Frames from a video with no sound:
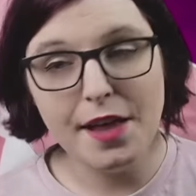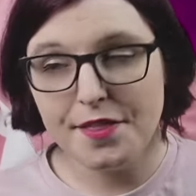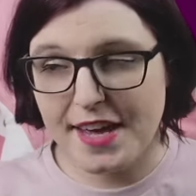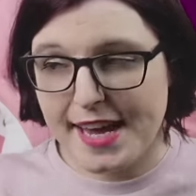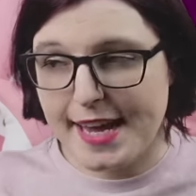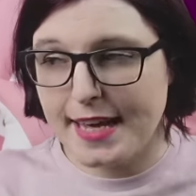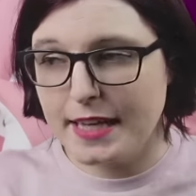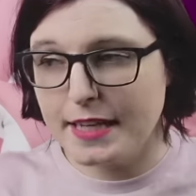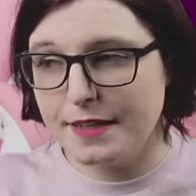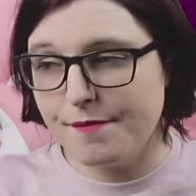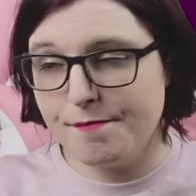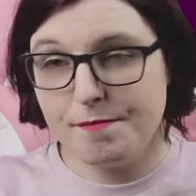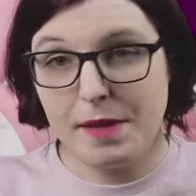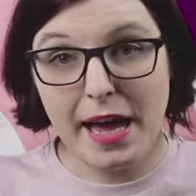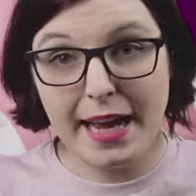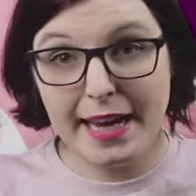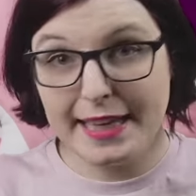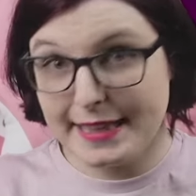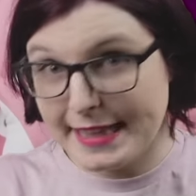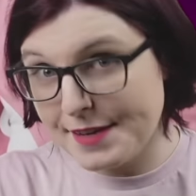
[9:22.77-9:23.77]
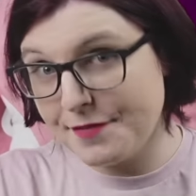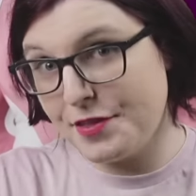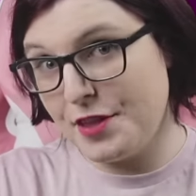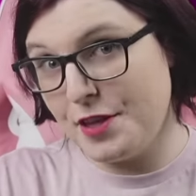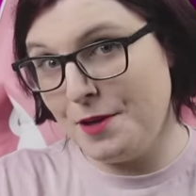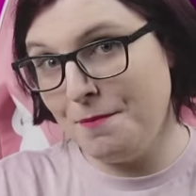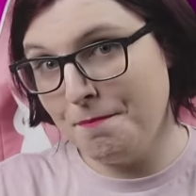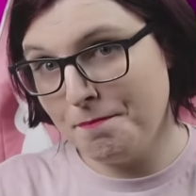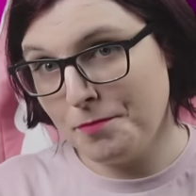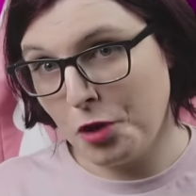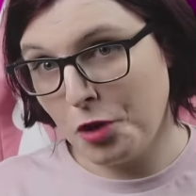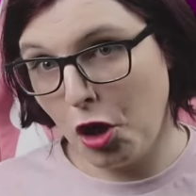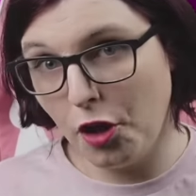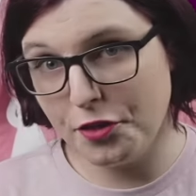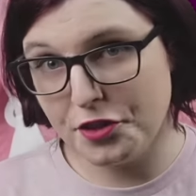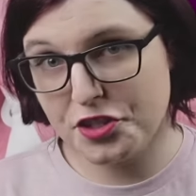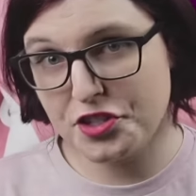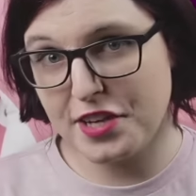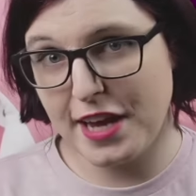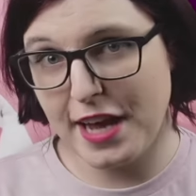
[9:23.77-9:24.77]
And then I leave them
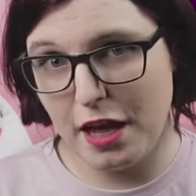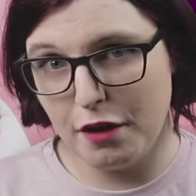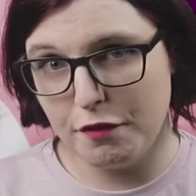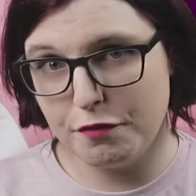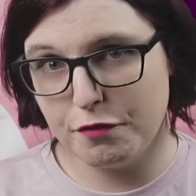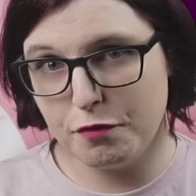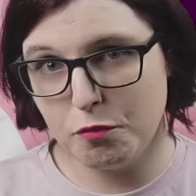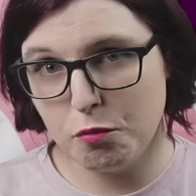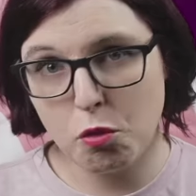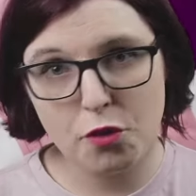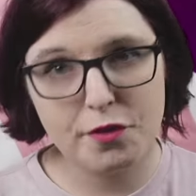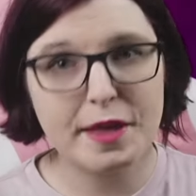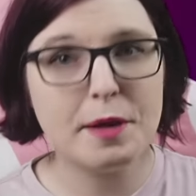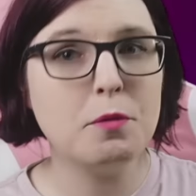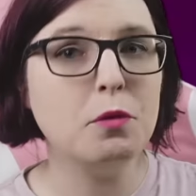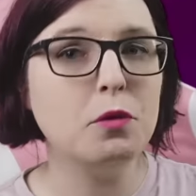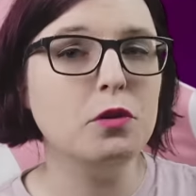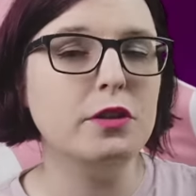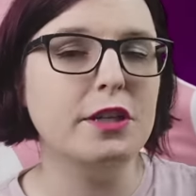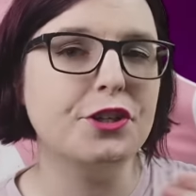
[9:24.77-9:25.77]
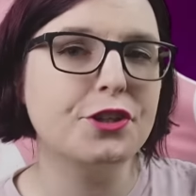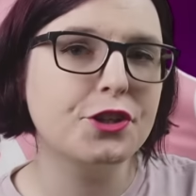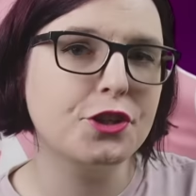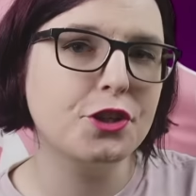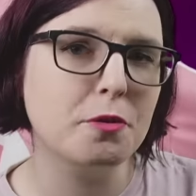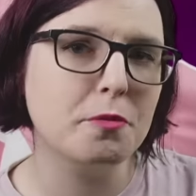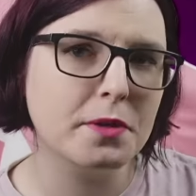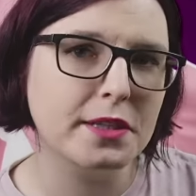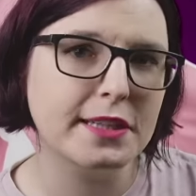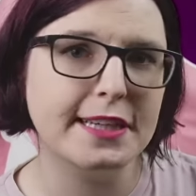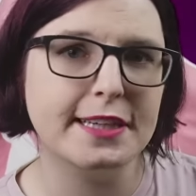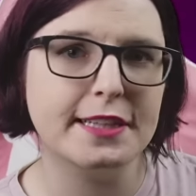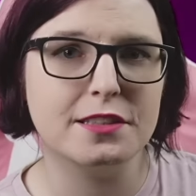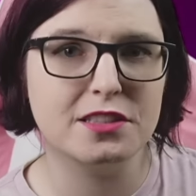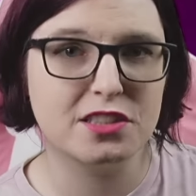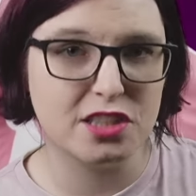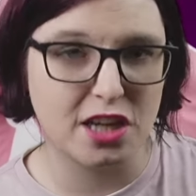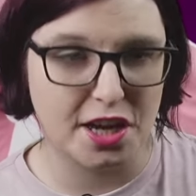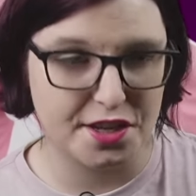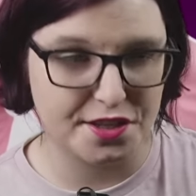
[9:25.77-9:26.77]
on the shelf, where they will
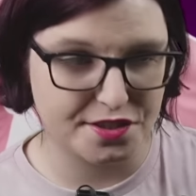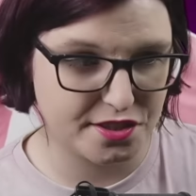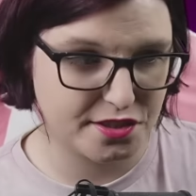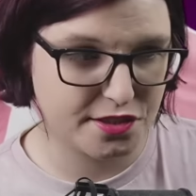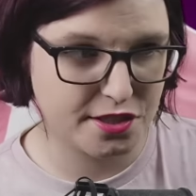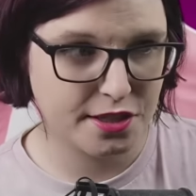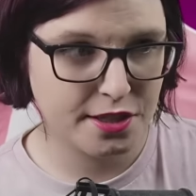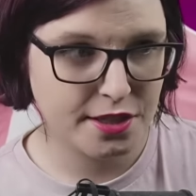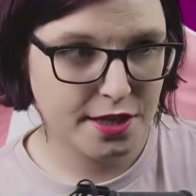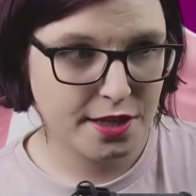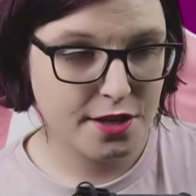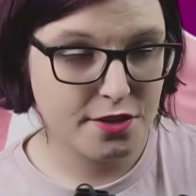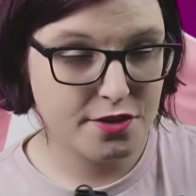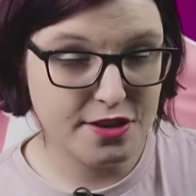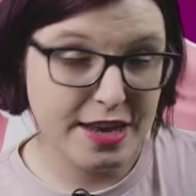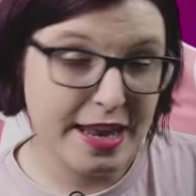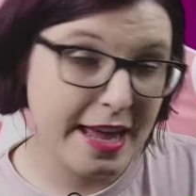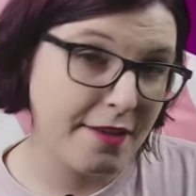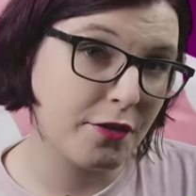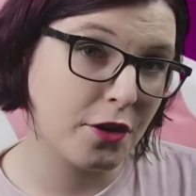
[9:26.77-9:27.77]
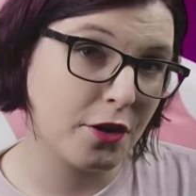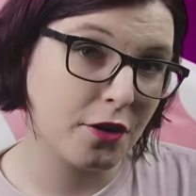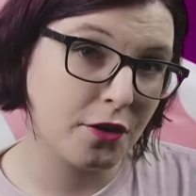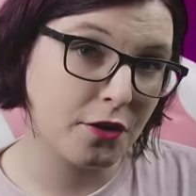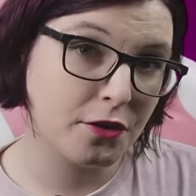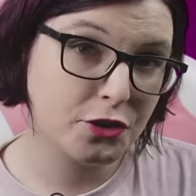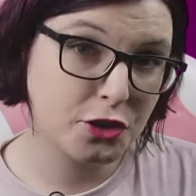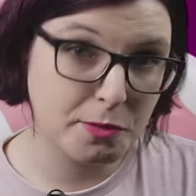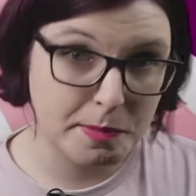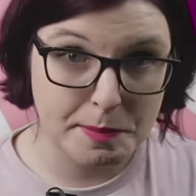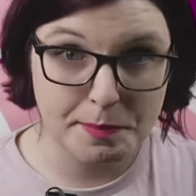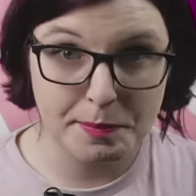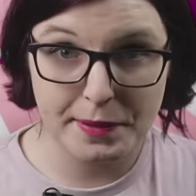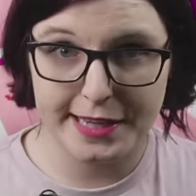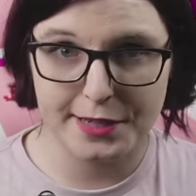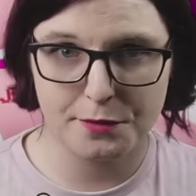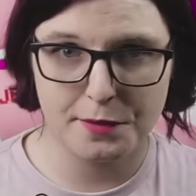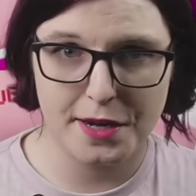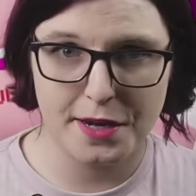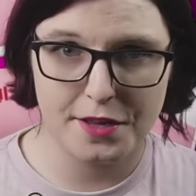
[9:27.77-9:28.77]
accumulate dust, never to be
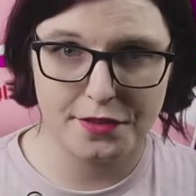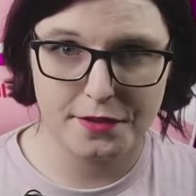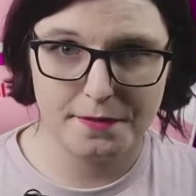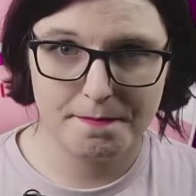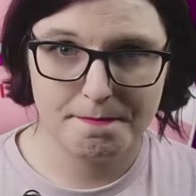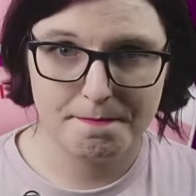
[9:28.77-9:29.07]
played with.